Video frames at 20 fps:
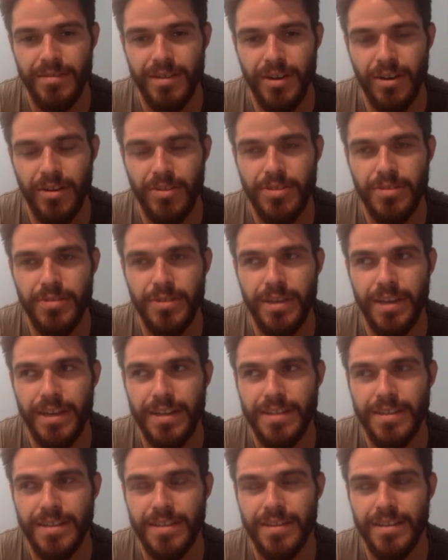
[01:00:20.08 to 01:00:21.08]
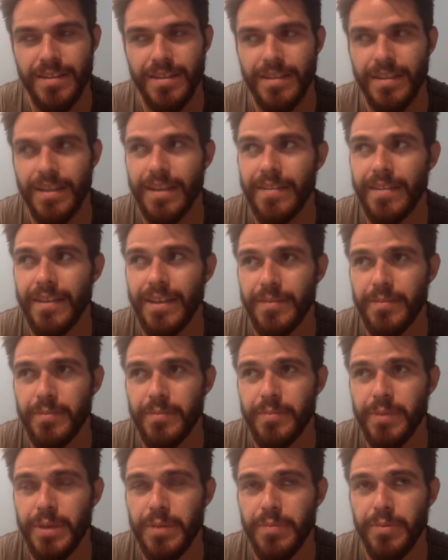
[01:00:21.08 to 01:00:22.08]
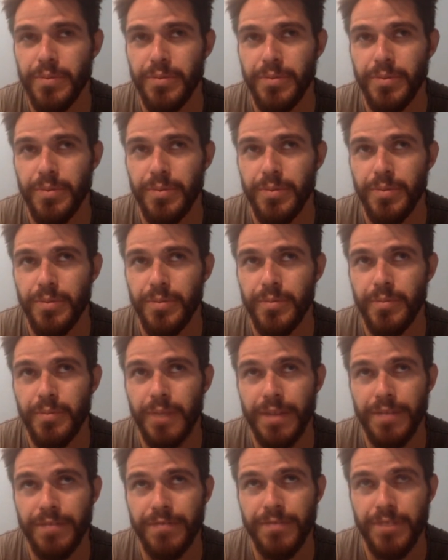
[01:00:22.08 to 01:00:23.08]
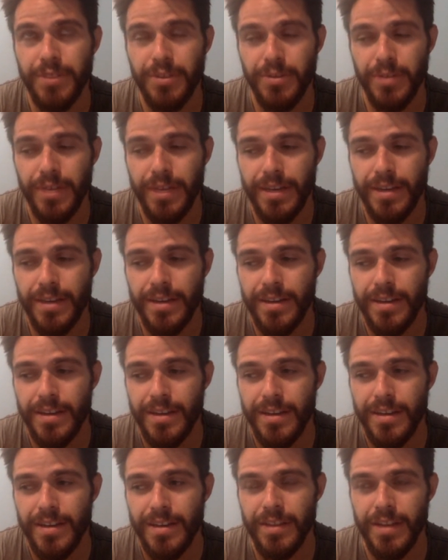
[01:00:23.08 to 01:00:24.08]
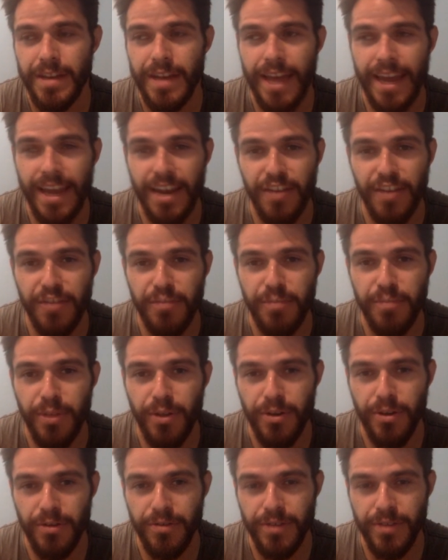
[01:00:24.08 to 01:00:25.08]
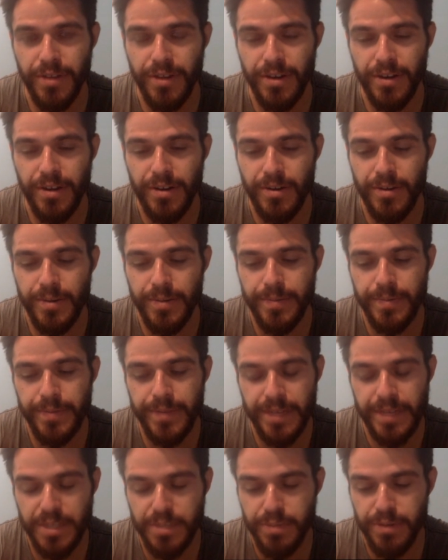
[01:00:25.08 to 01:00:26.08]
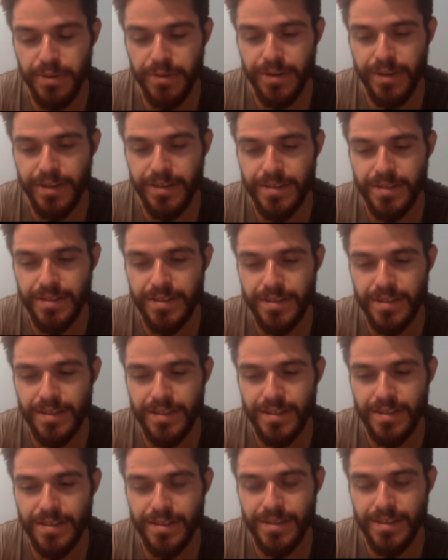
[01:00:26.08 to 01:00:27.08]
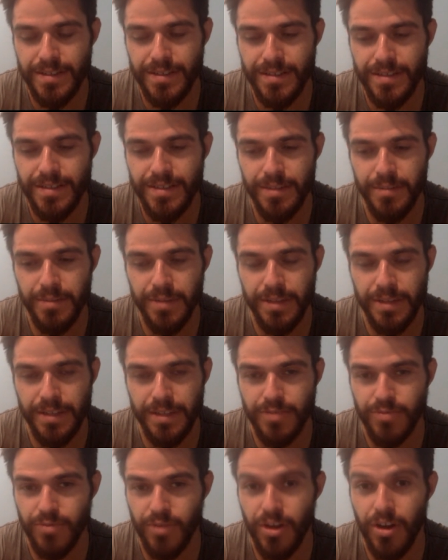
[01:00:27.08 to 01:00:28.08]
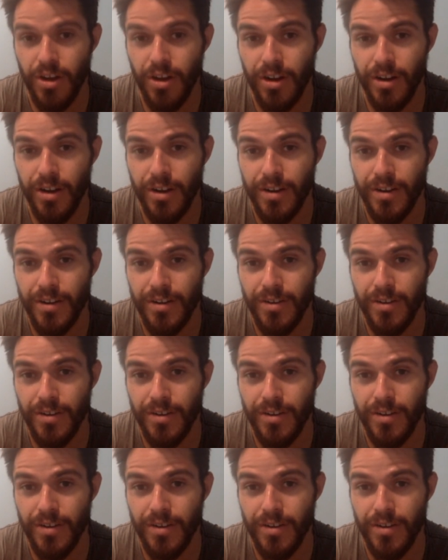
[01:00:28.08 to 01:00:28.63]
And yeah. also the idea then that, that people might feel like the negative part of their experience is something that's wrong